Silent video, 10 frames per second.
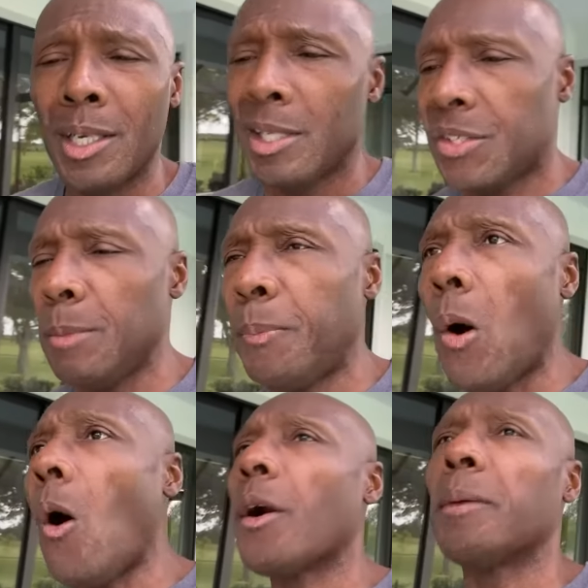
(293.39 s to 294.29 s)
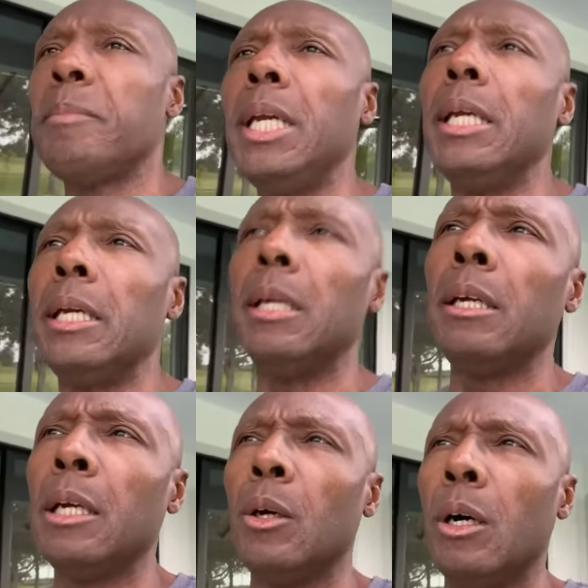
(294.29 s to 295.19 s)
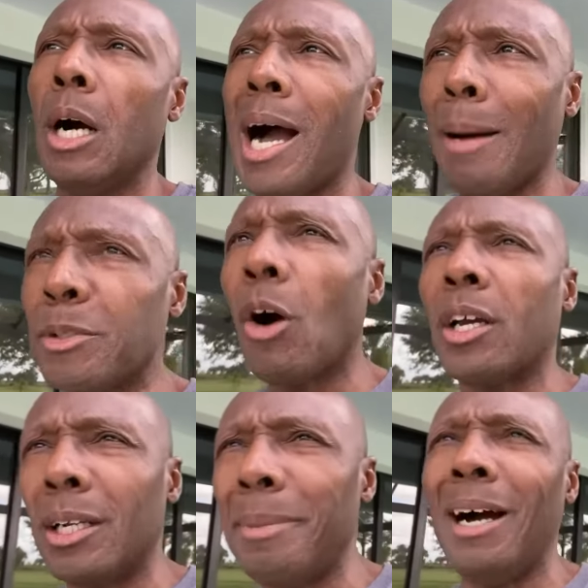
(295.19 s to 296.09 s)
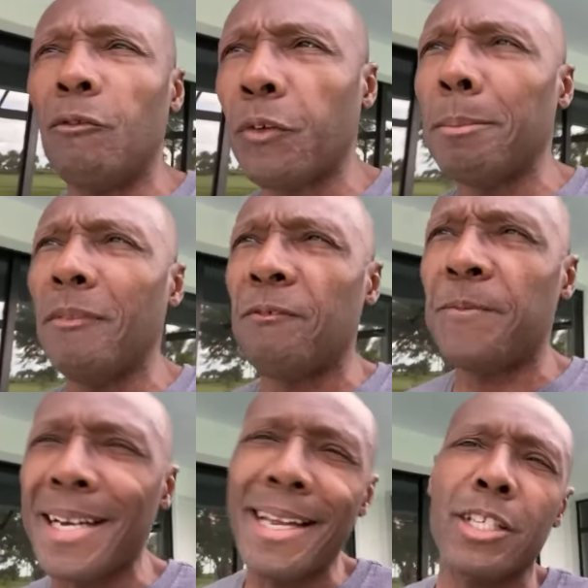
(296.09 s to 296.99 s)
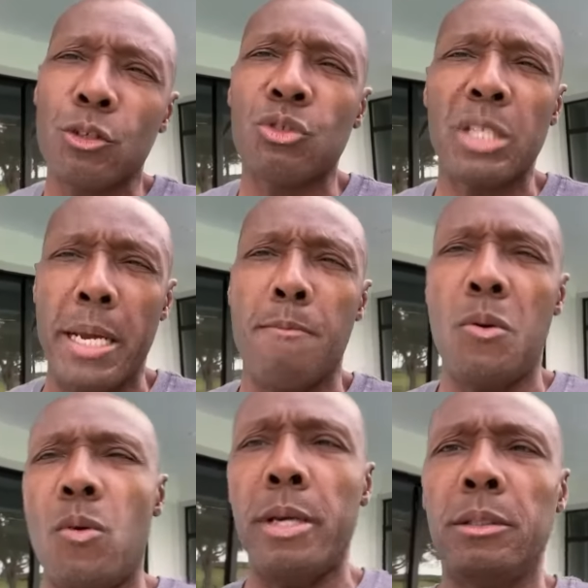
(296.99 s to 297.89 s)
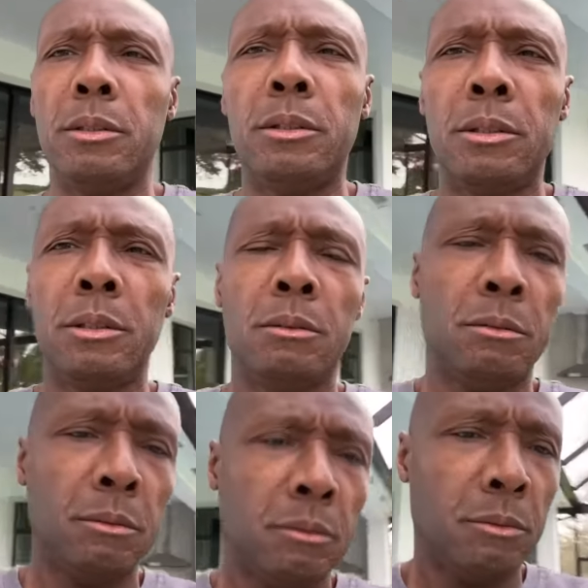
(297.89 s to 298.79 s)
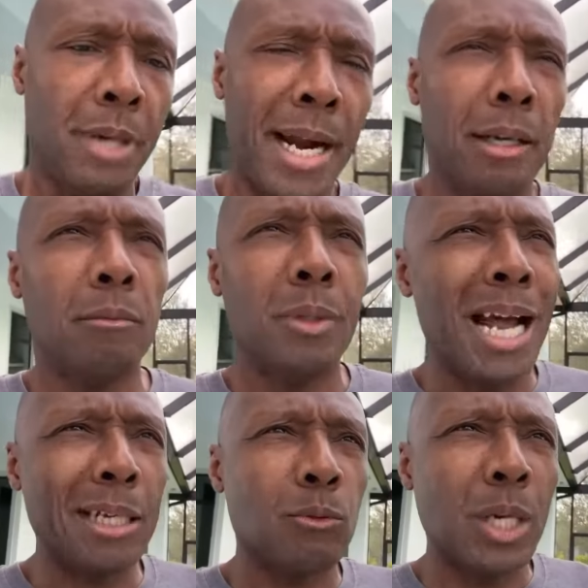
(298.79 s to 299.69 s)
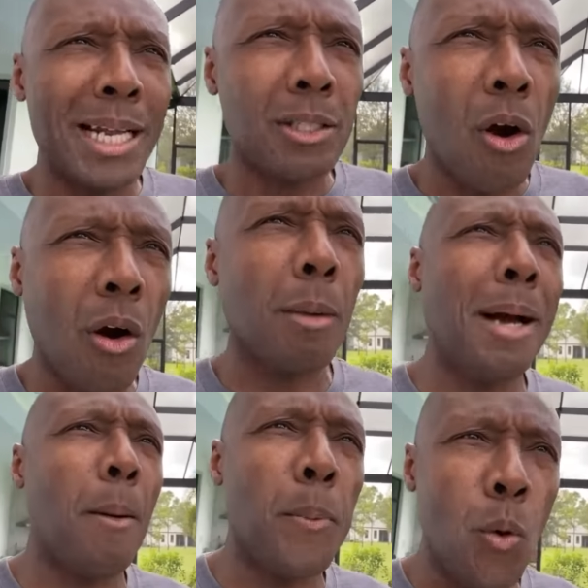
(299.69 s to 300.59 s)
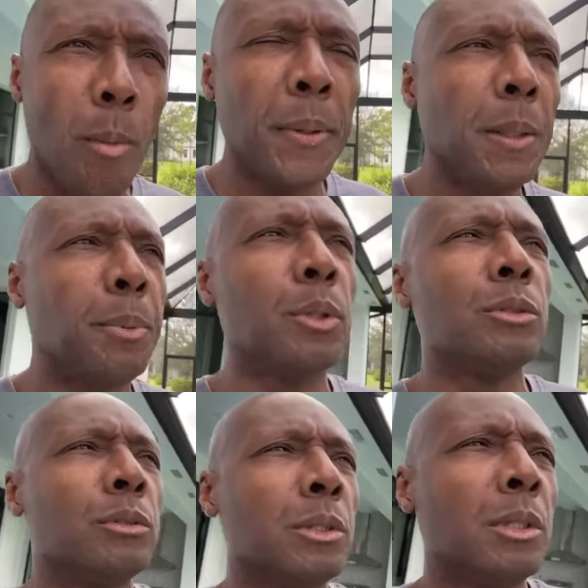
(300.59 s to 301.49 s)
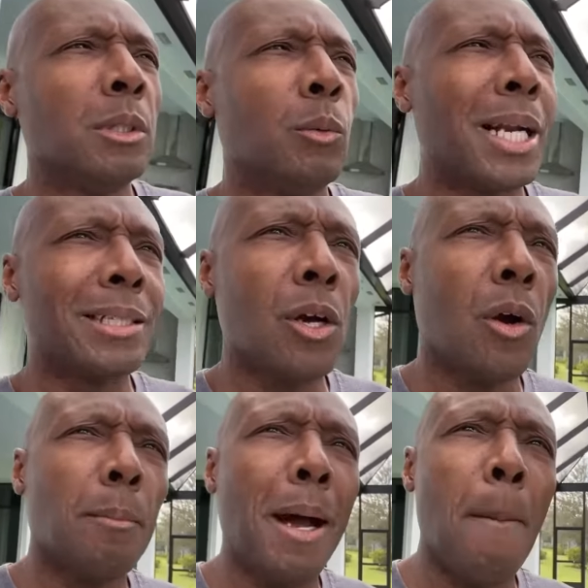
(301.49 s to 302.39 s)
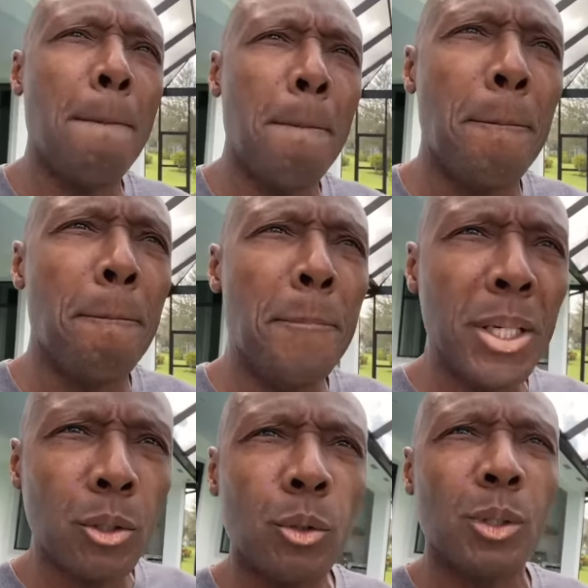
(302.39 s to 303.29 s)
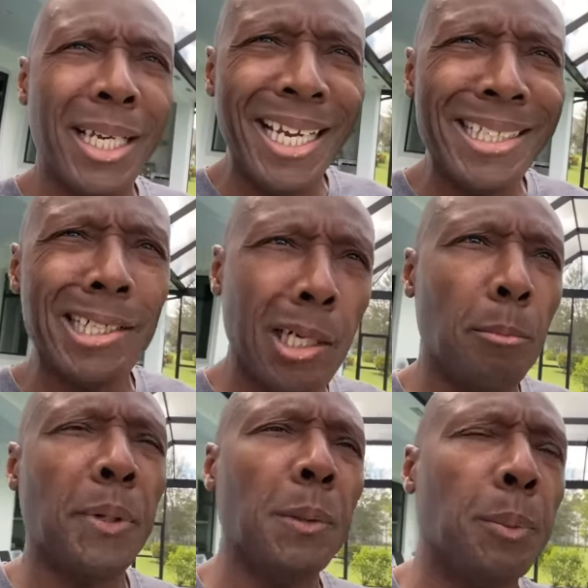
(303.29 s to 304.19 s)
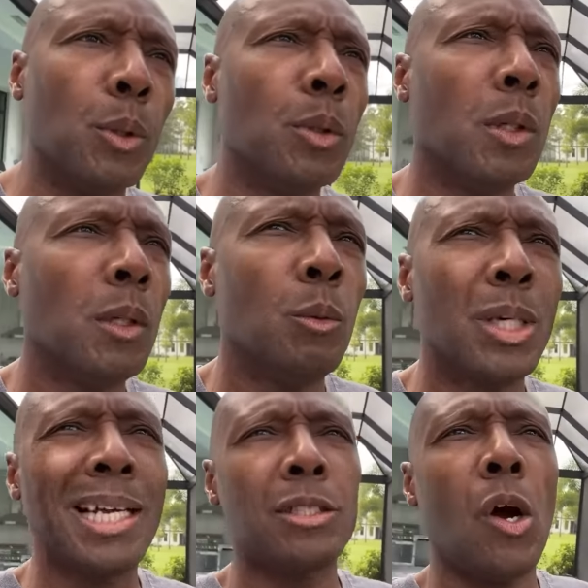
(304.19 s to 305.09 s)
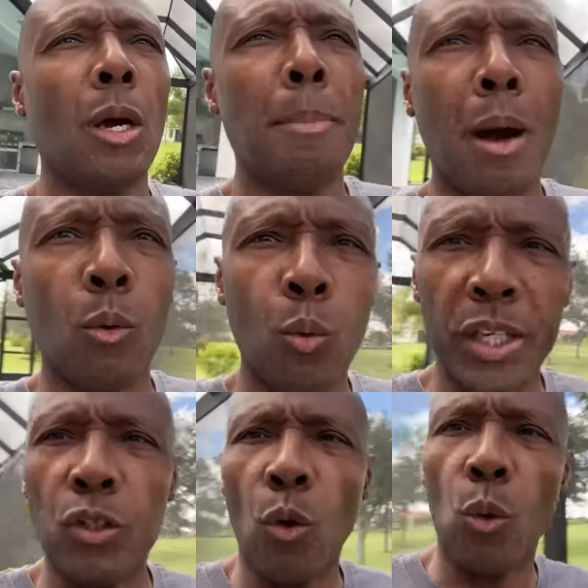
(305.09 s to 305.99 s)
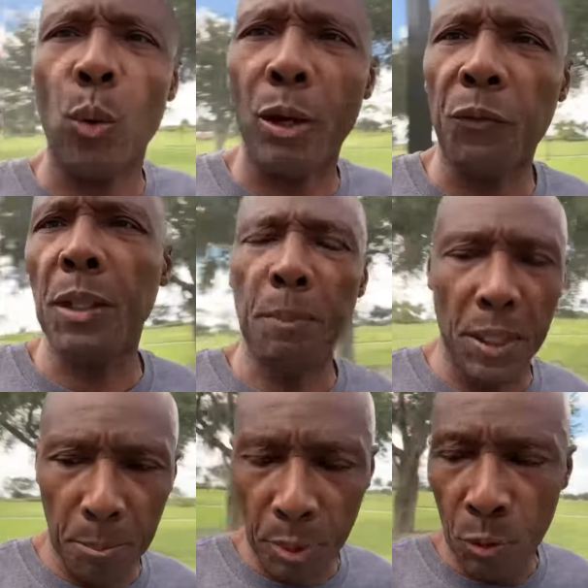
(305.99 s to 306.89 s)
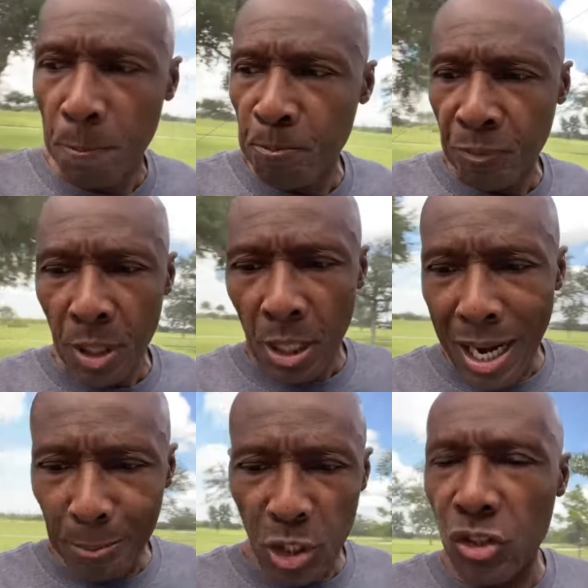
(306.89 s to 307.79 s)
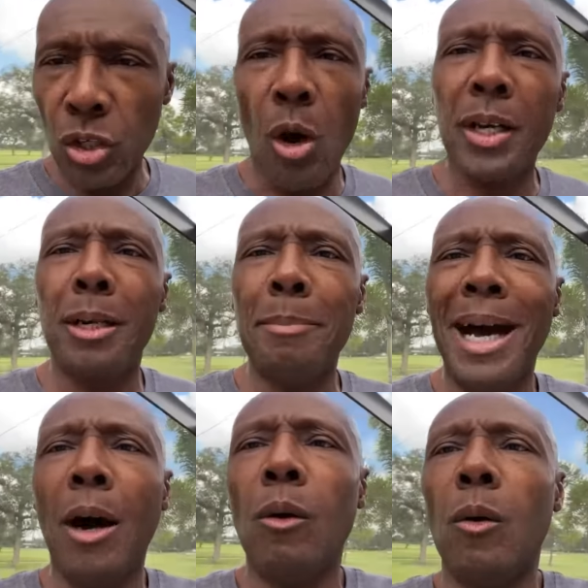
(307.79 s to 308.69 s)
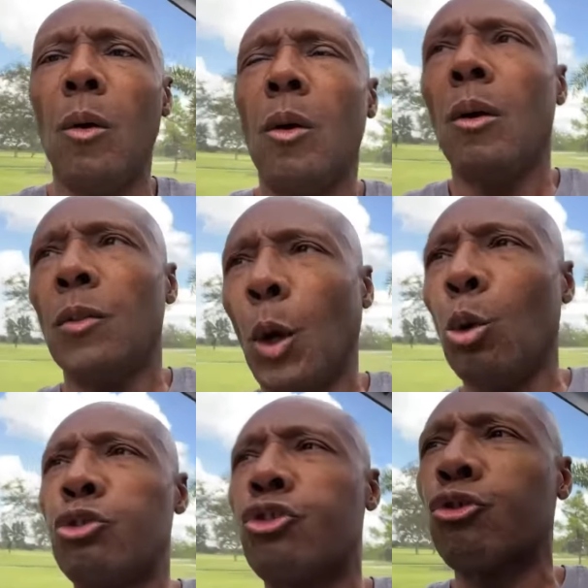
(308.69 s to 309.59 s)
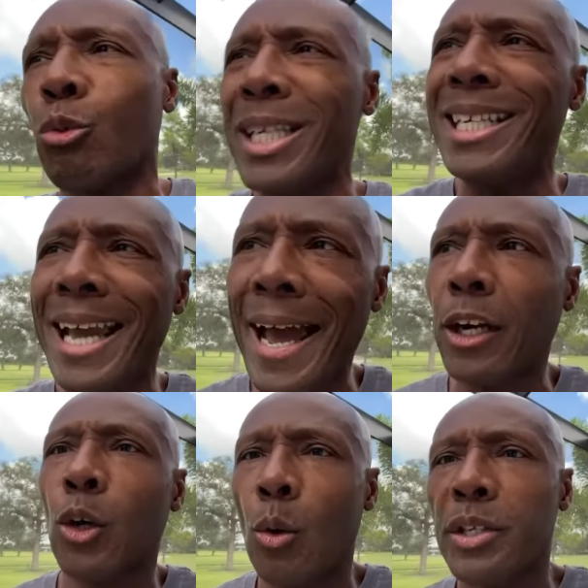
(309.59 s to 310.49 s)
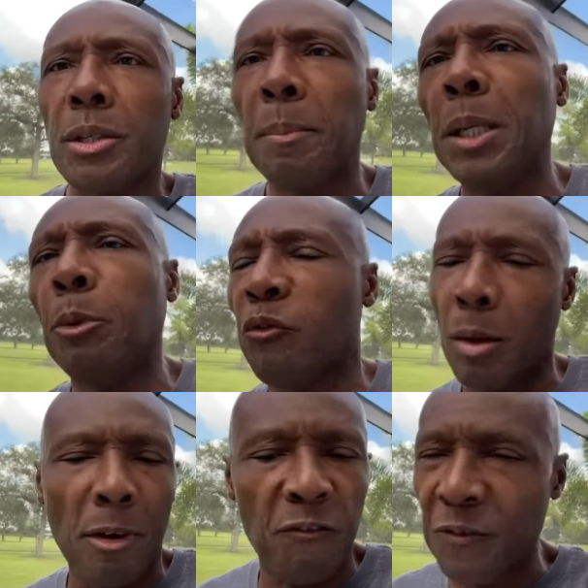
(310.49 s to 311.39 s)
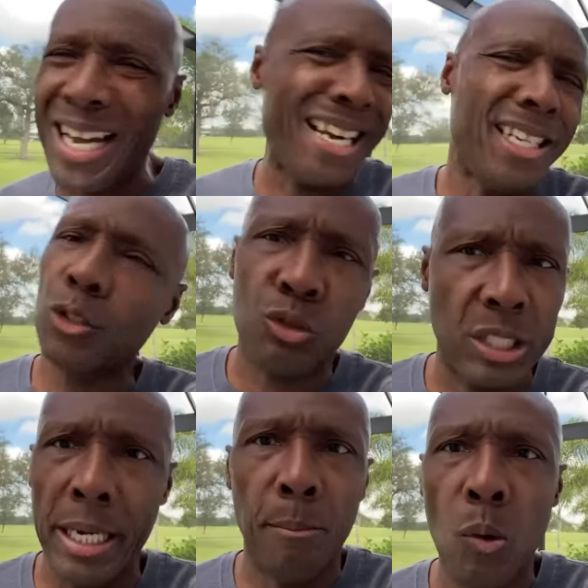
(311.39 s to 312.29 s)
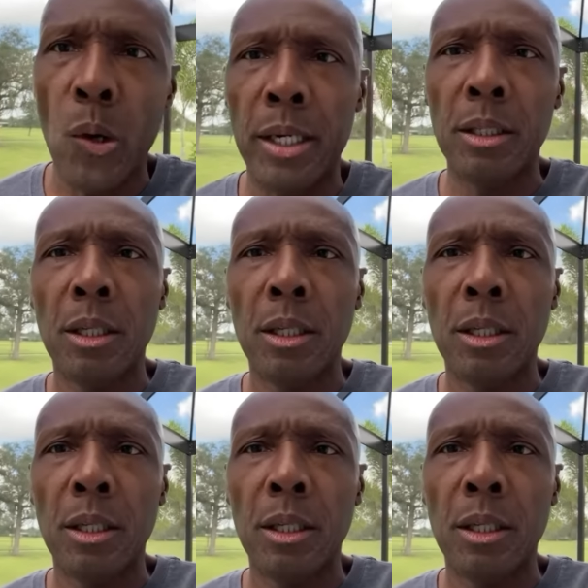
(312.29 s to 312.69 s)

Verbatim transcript: See, poor to me, I'm talking about from a financial standpoint, right? When I, when I talk about poor people, when I talk about middle income people, when I talk about rich or wealthy people, I'm just talking about those three categories of people from a financial standpoint.